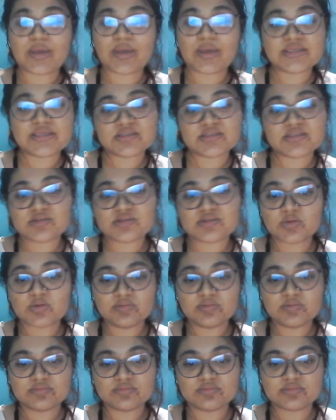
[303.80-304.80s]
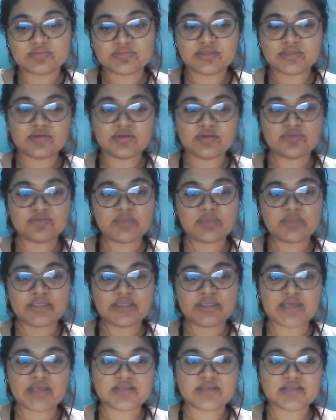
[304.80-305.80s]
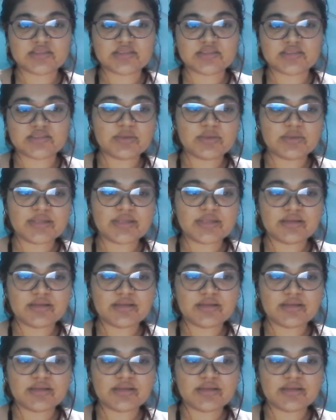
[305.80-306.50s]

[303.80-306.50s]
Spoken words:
is it so? Can you give me any answer about that?